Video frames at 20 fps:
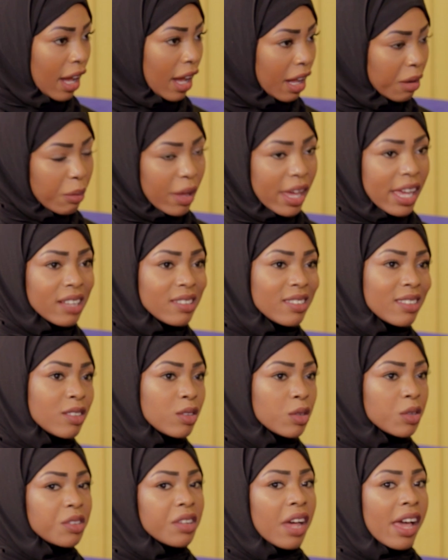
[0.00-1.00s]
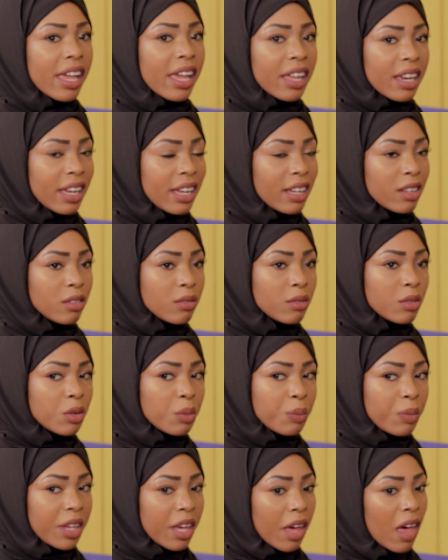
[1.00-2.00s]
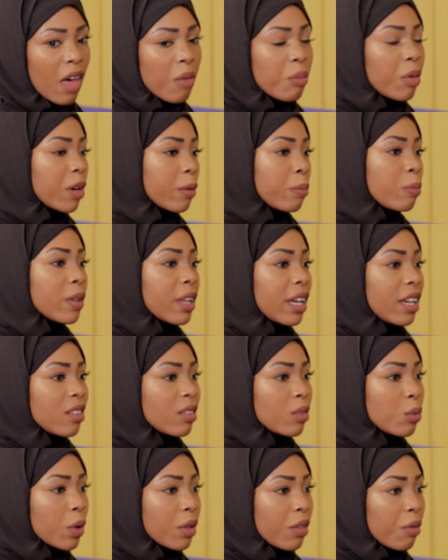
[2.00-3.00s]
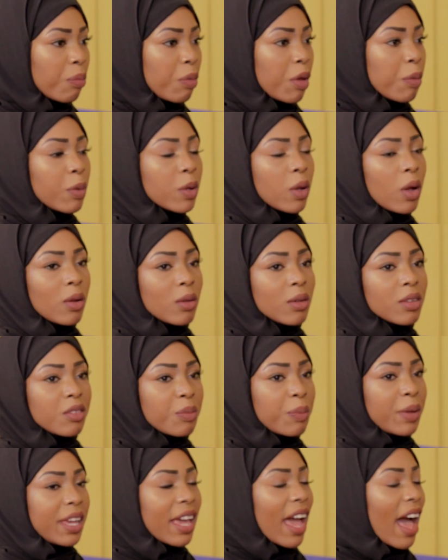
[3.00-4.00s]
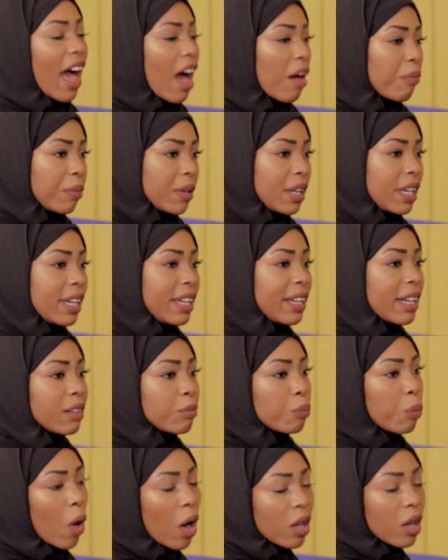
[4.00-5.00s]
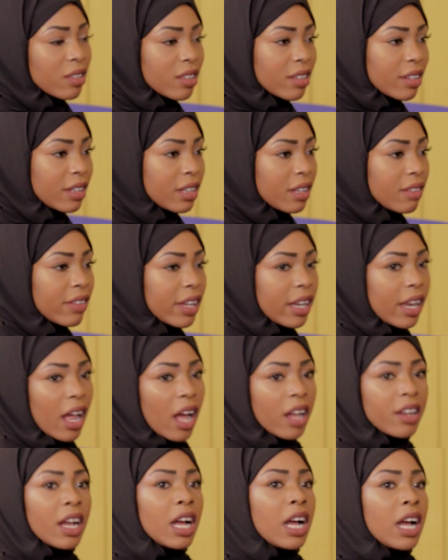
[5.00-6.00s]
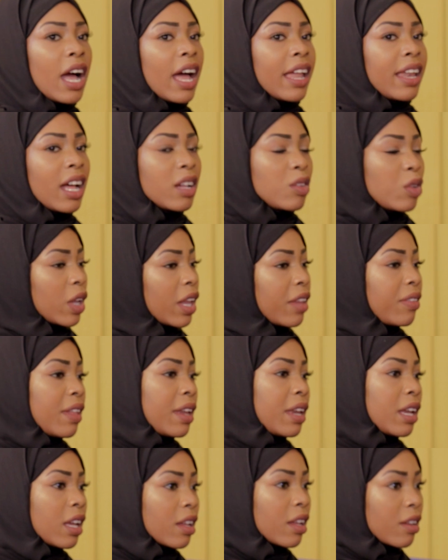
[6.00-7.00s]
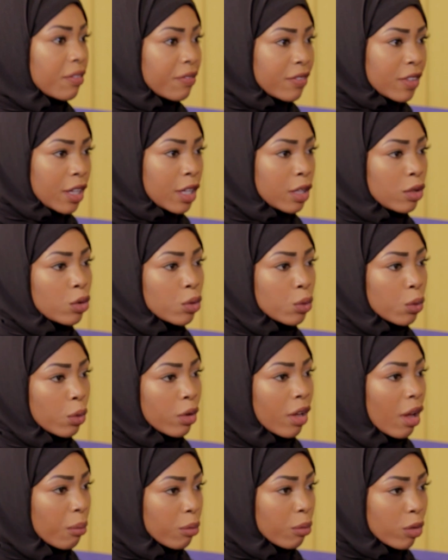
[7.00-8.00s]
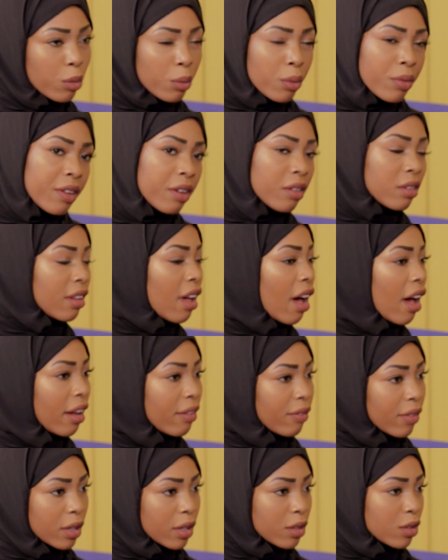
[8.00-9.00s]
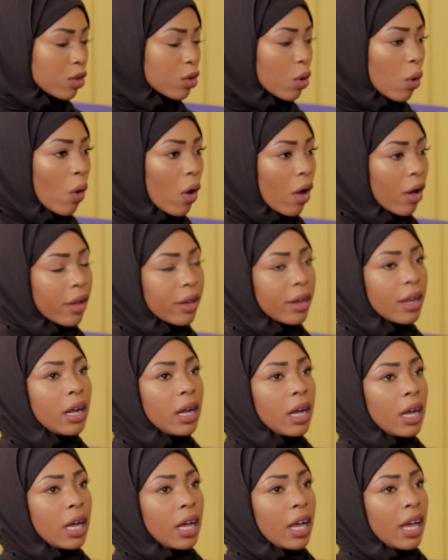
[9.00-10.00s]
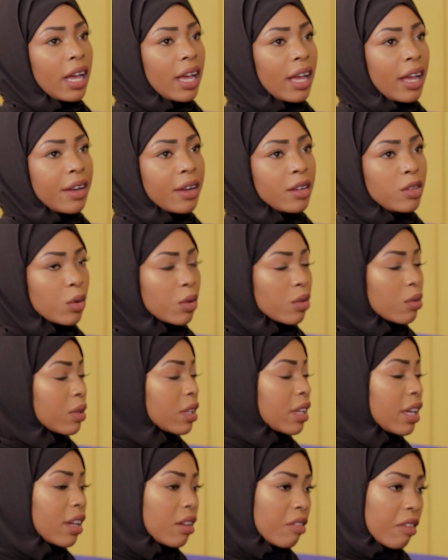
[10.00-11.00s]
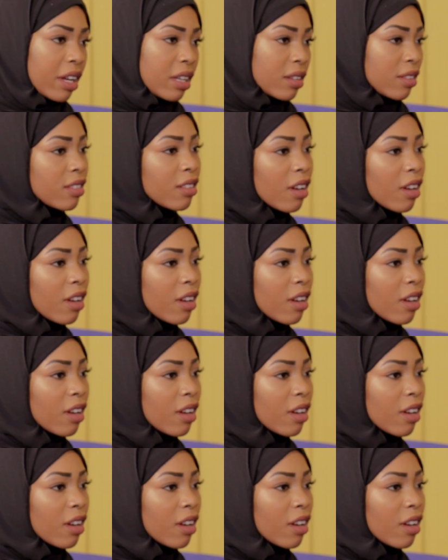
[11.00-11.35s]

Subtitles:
and make the society to be a better place where the people always be happy and positive, and not to let the negativity to come through their life and so on. And it was really a great